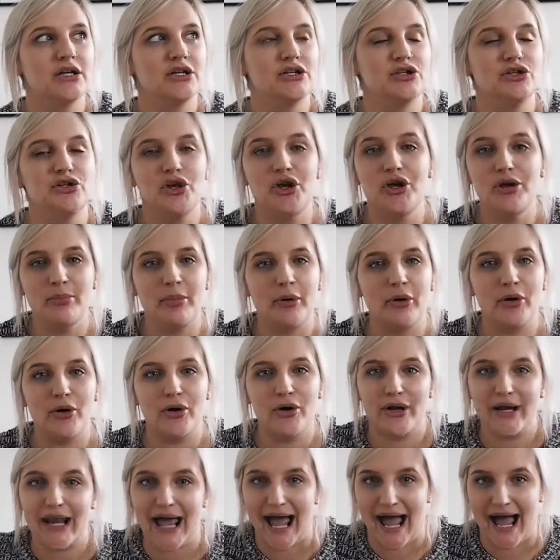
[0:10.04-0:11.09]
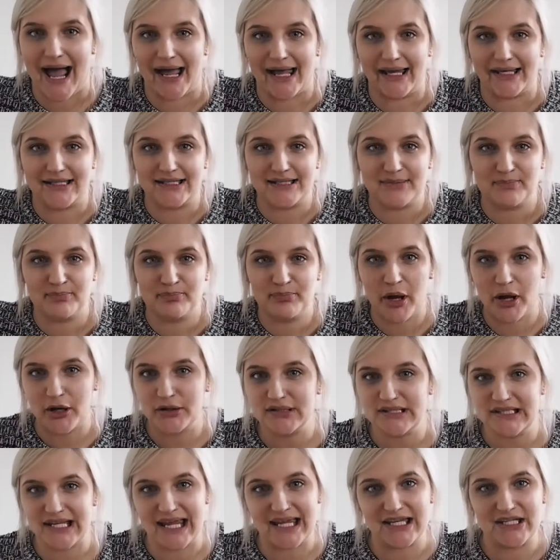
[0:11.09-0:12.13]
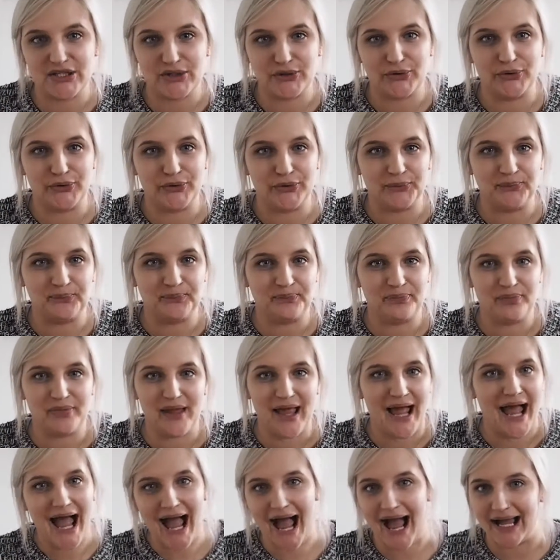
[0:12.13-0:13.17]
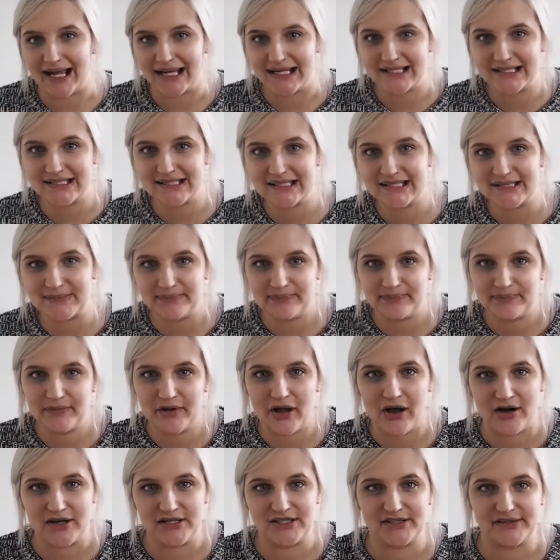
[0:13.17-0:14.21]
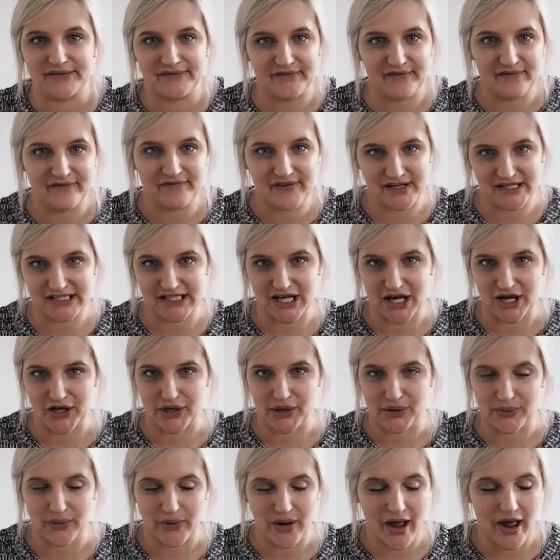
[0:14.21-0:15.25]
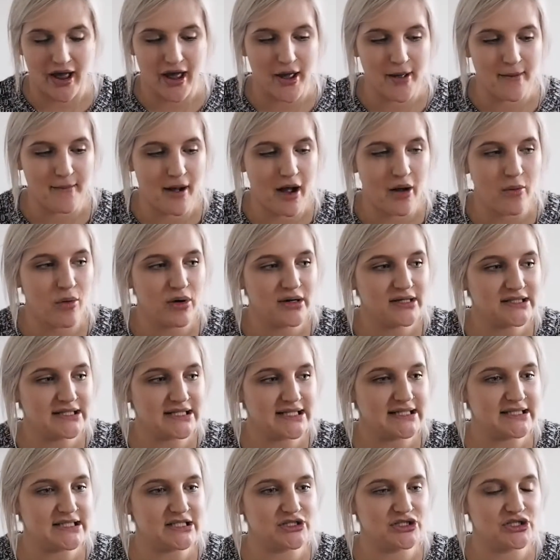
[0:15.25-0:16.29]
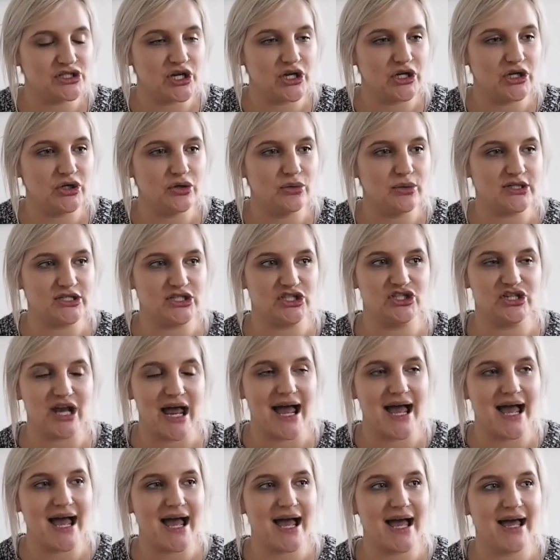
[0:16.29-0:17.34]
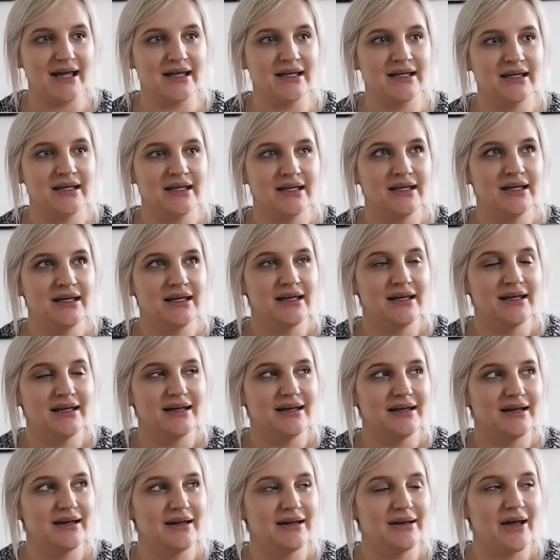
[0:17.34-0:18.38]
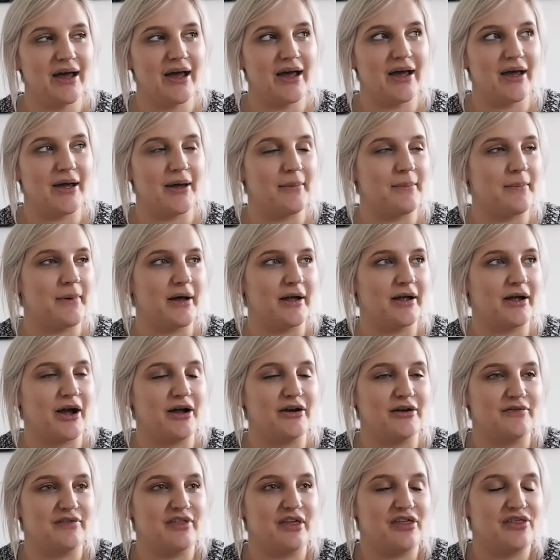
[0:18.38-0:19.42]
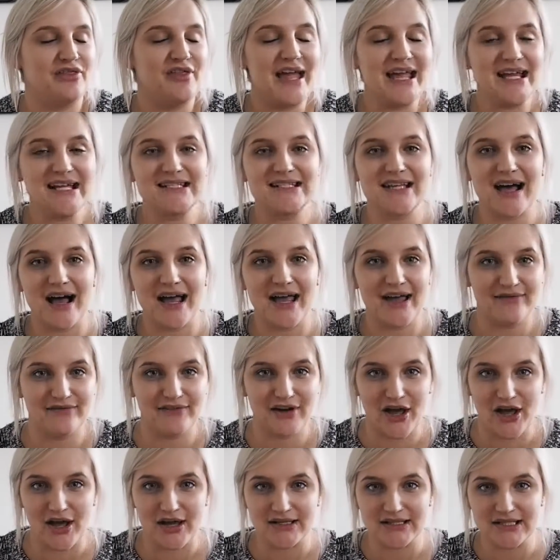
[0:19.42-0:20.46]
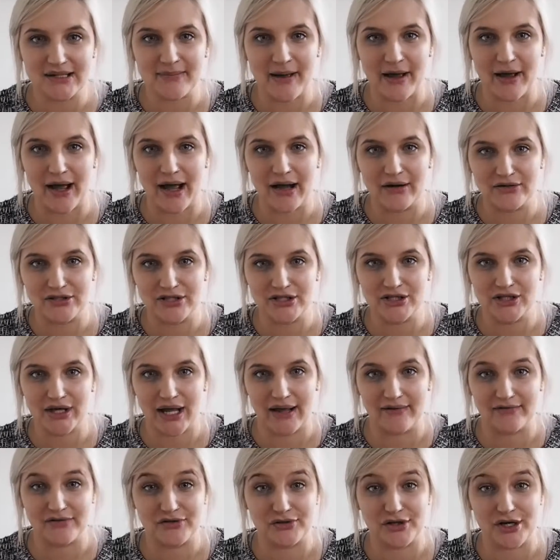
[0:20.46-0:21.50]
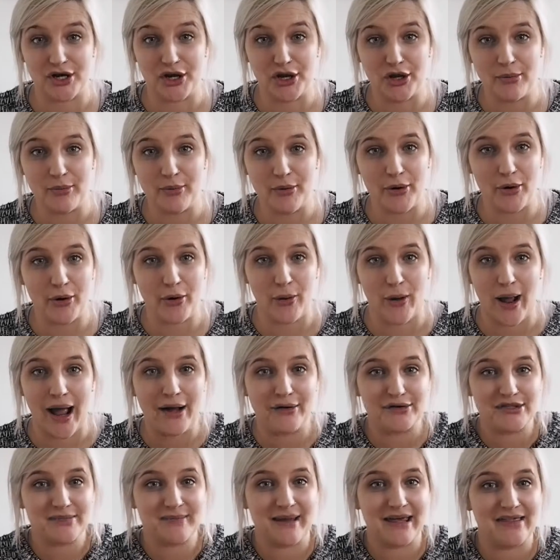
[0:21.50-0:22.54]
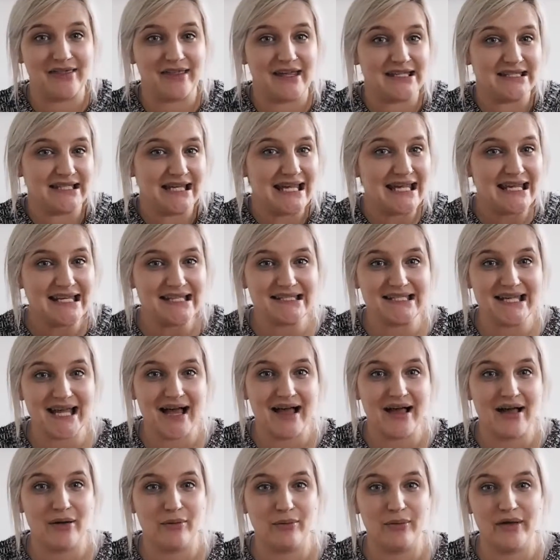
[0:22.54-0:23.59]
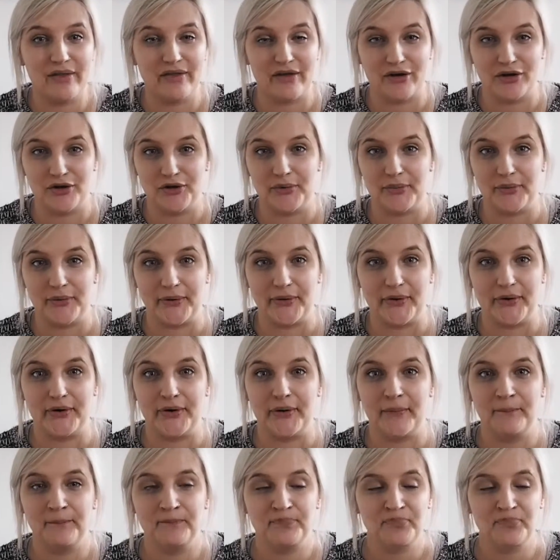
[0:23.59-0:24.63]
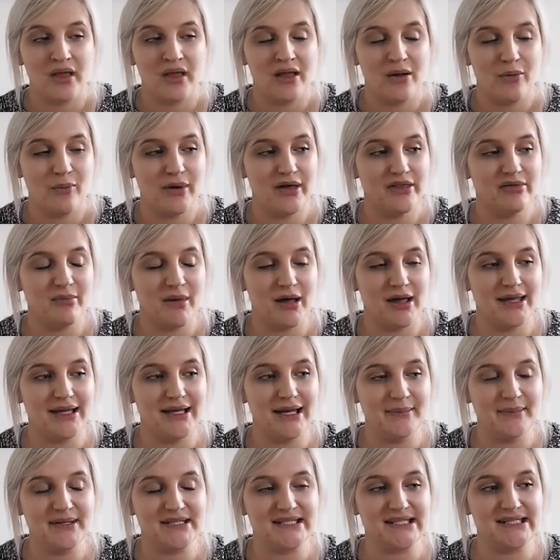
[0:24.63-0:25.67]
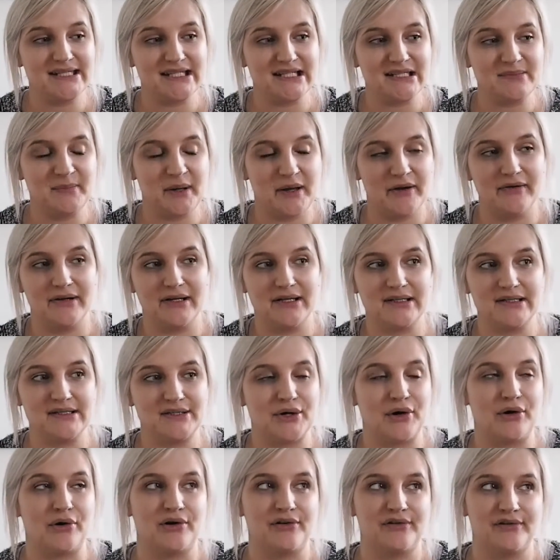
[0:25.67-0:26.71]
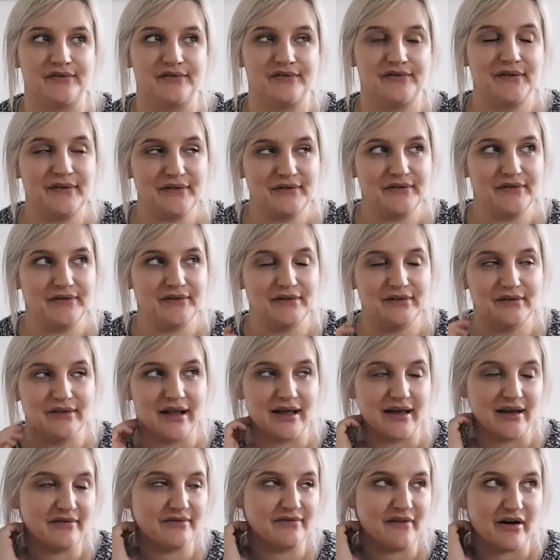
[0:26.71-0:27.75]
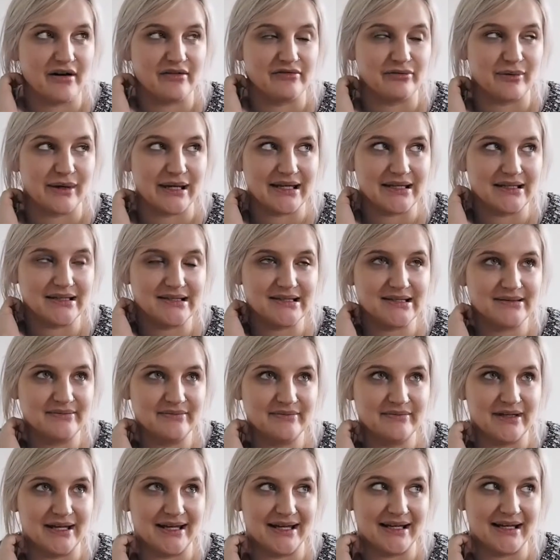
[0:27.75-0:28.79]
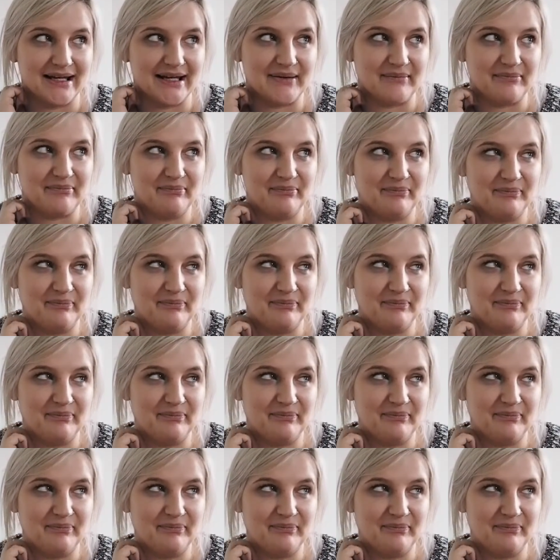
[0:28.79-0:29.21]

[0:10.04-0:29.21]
newborn and postnatal hacks kind of video. I wanted to share kind of the things that I have learned about how to look after a newborn or how to make things easier with a newborn with my limited experience of like 5 weeks nearly.